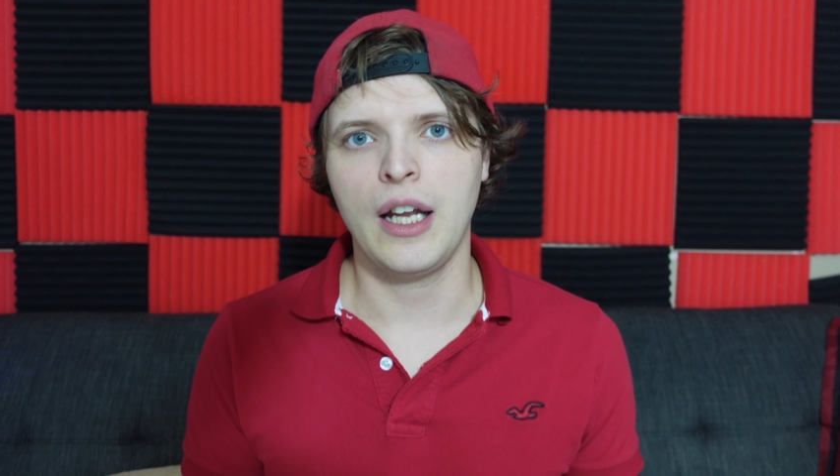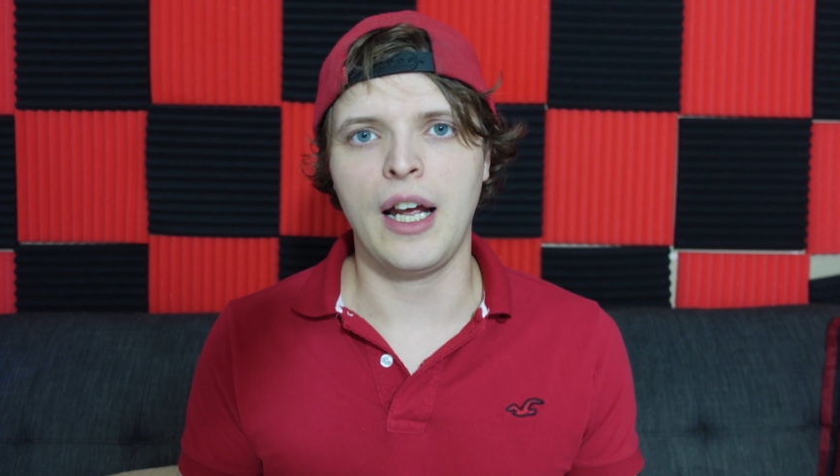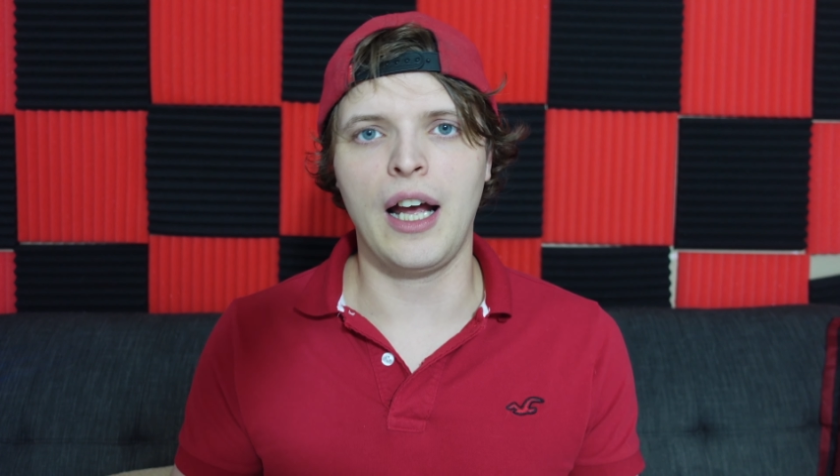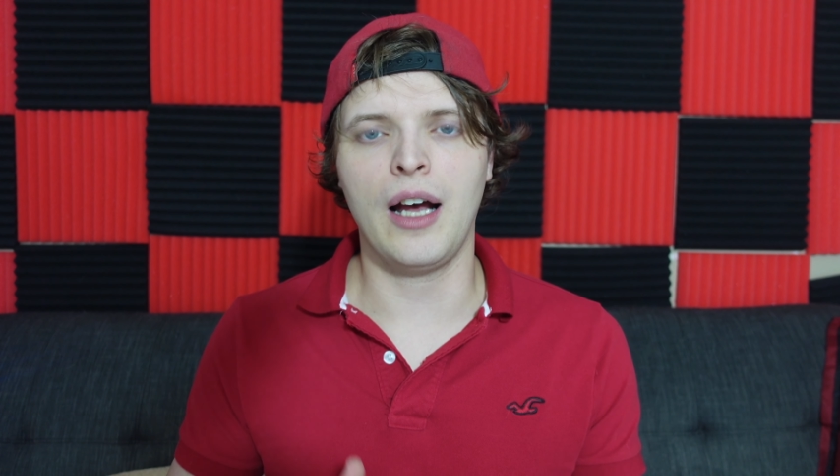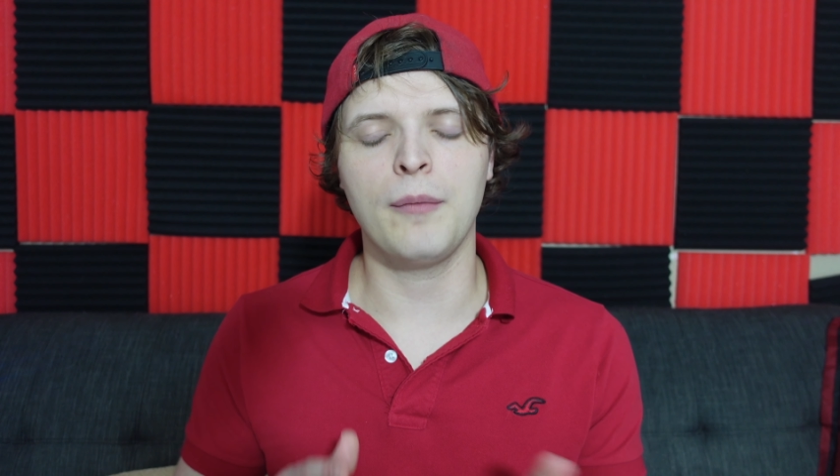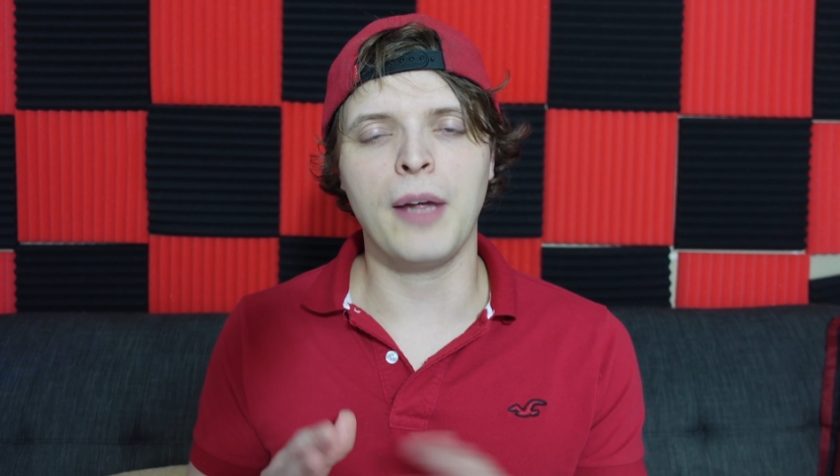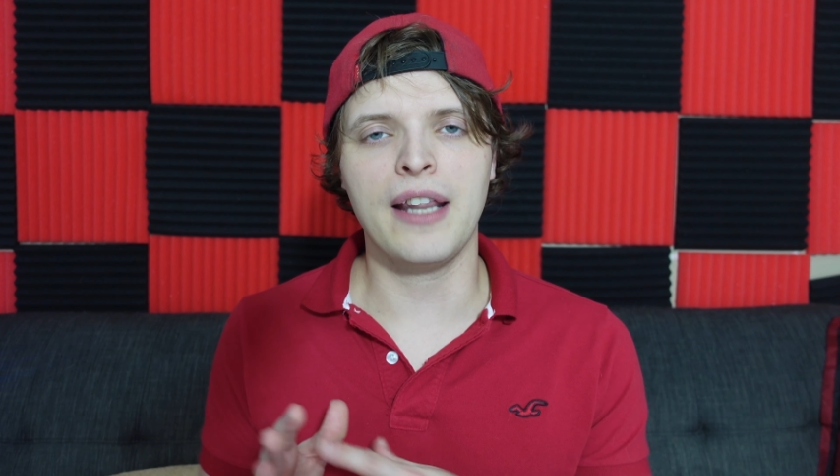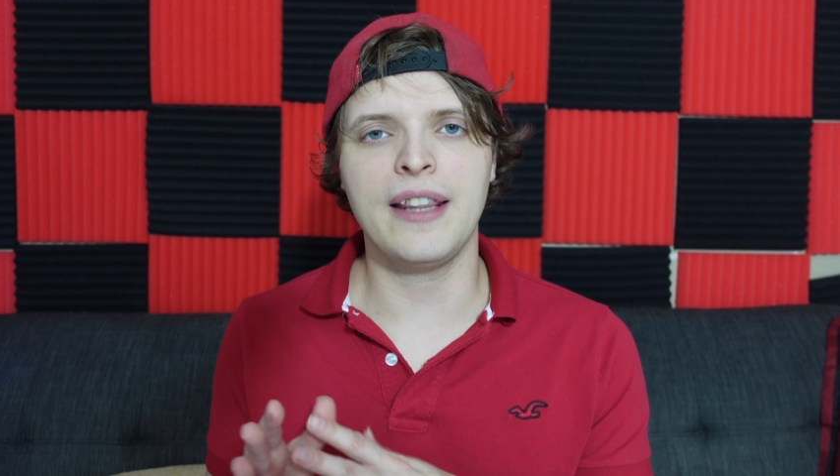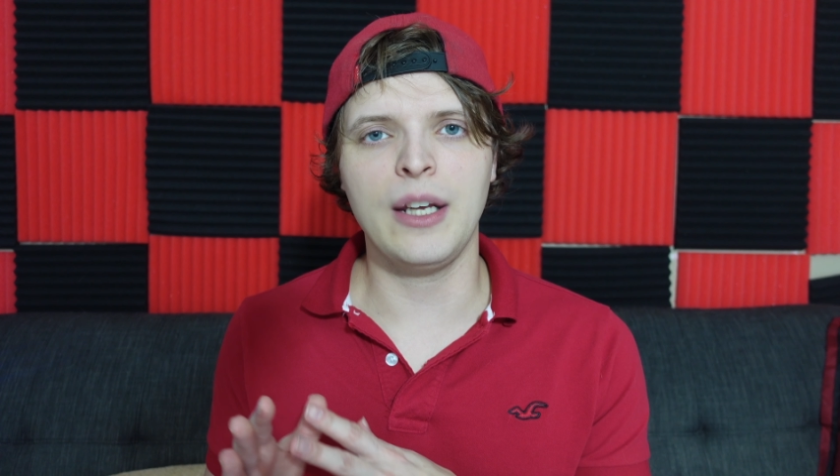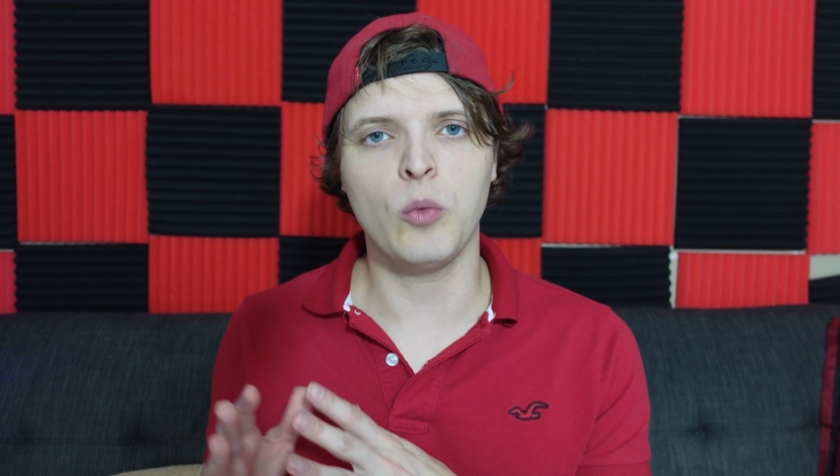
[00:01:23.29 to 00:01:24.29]
um,
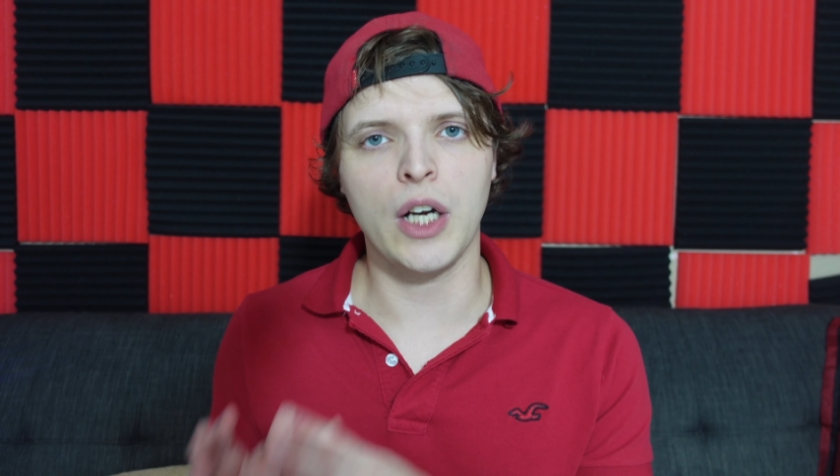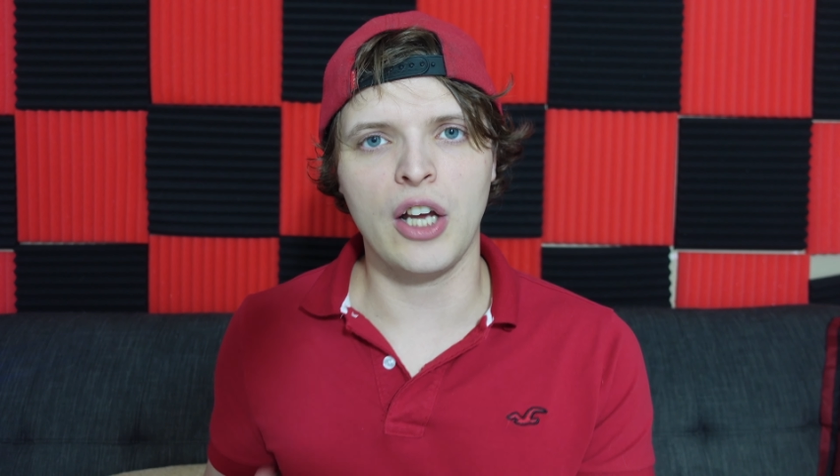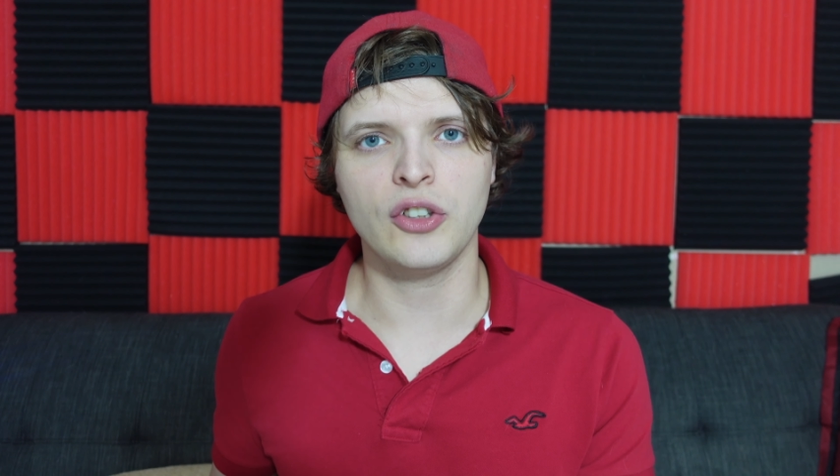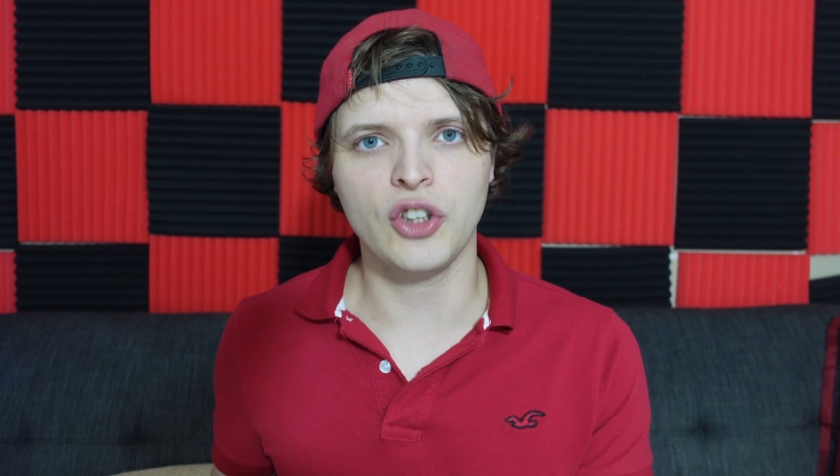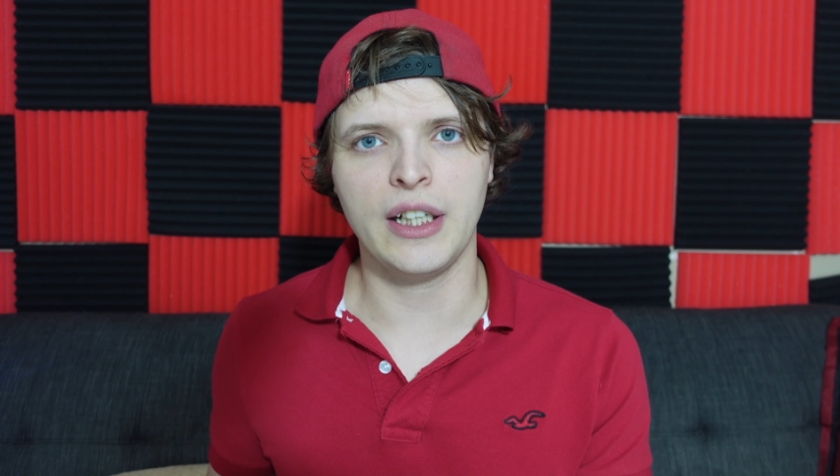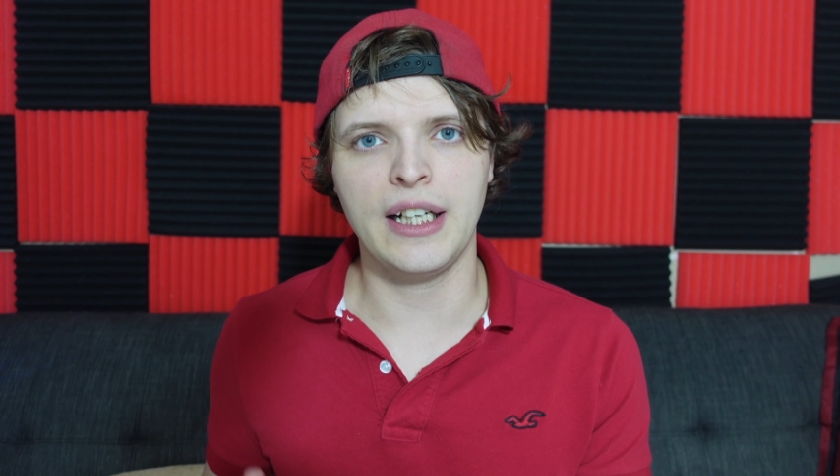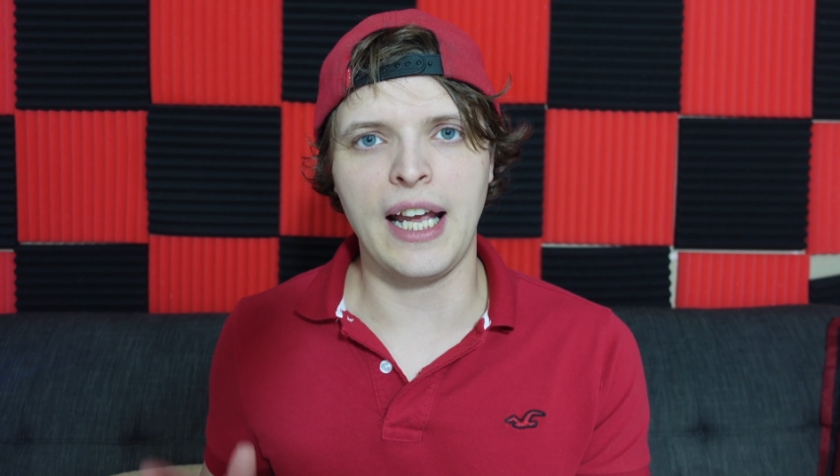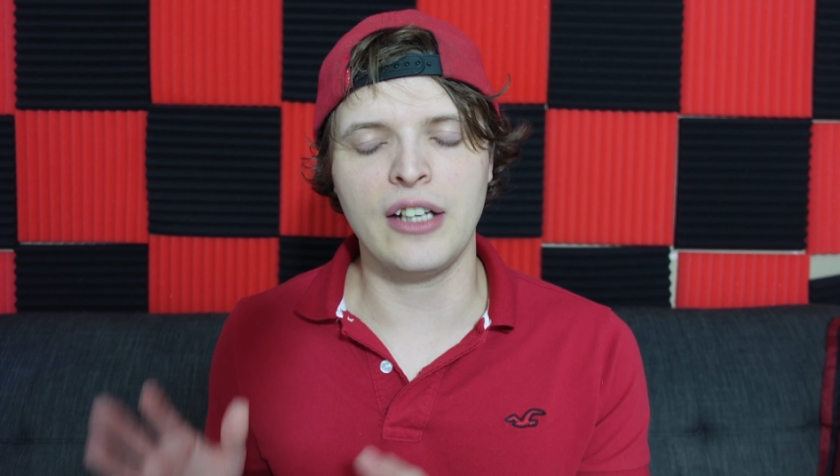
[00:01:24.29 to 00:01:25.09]
the one hundred